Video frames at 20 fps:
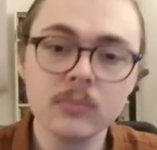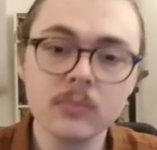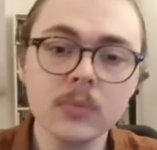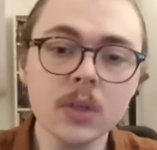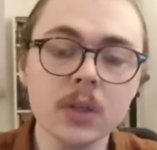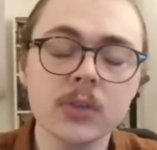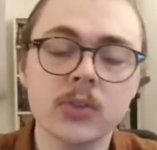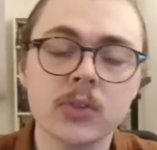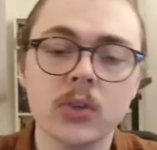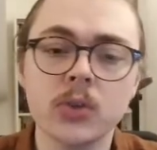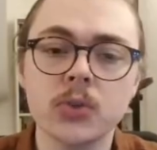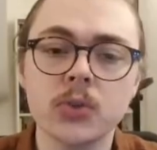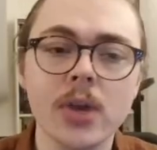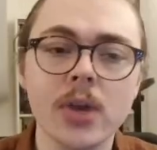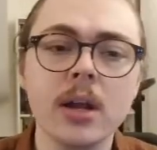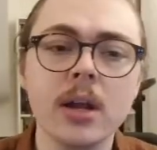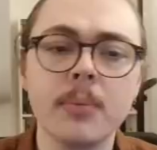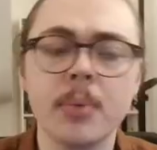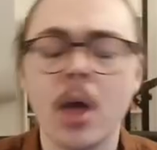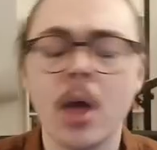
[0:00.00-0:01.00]
So
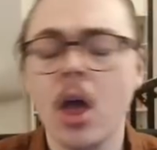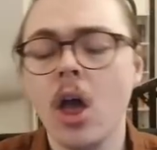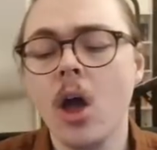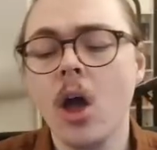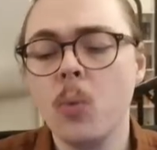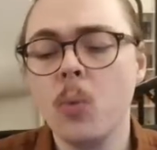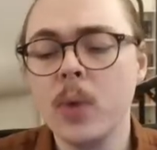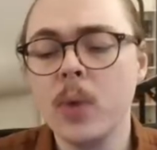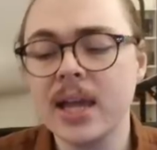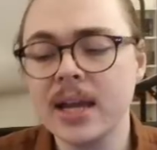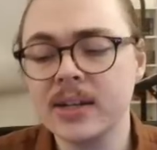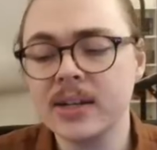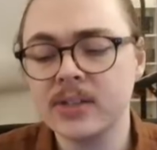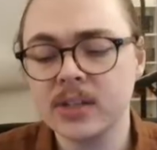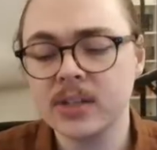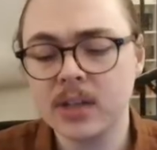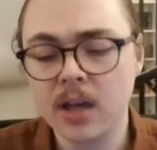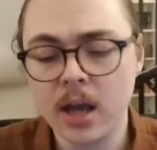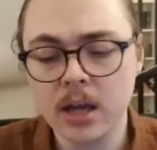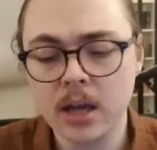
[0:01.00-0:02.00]
straight up, we get to
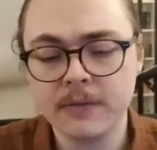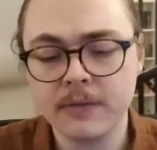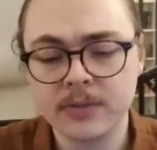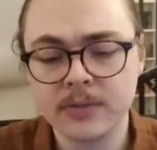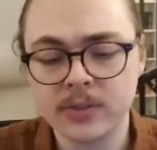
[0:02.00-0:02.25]
kind of